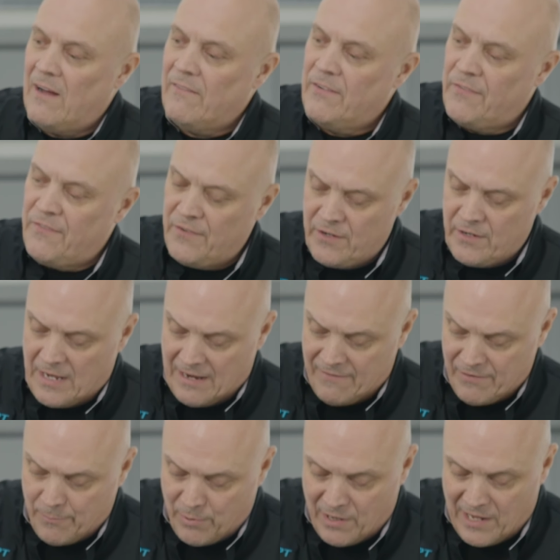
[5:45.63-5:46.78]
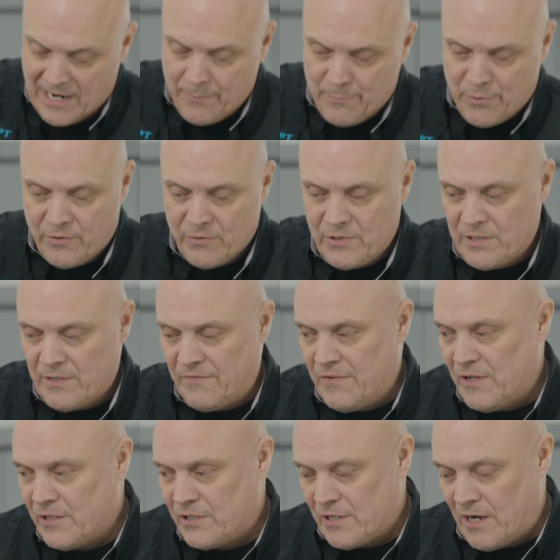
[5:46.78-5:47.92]
I've applied product to the
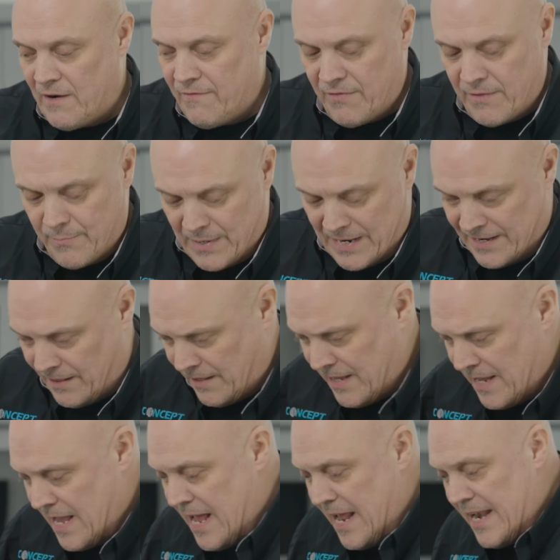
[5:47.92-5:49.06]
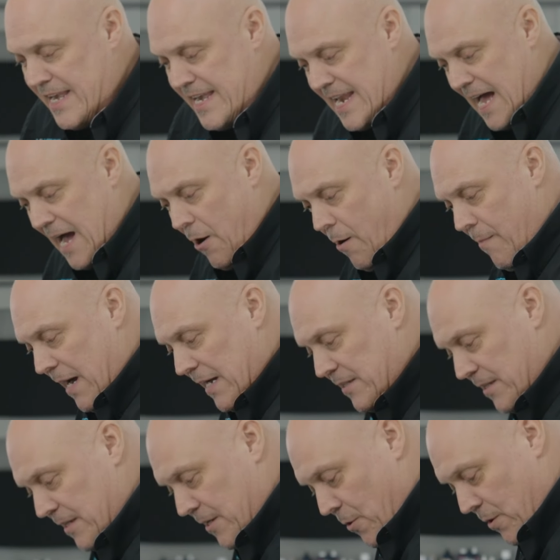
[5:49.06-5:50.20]
first half of the panel. Now I'm
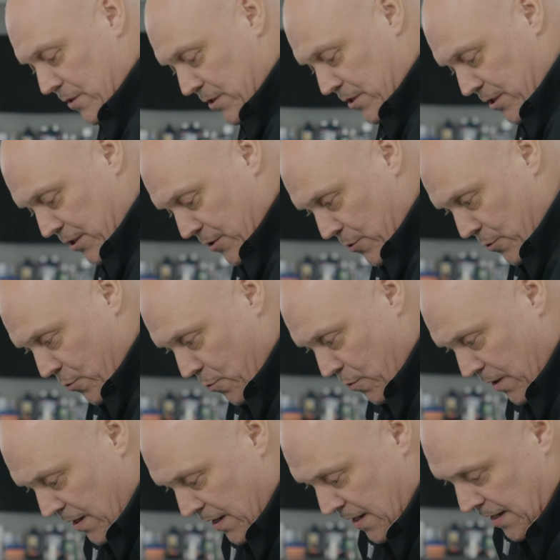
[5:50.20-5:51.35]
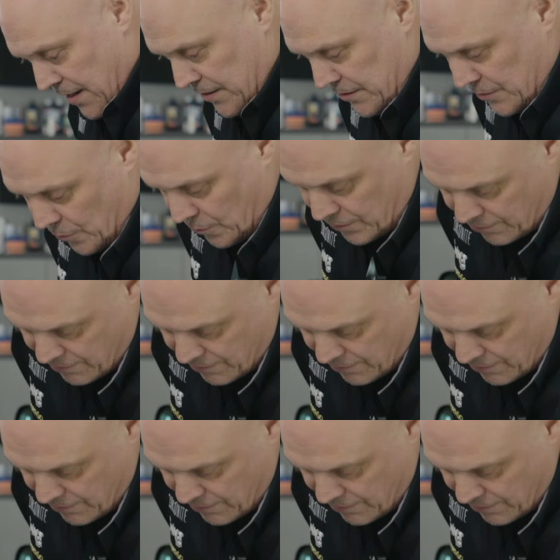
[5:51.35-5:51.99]
actually going to do the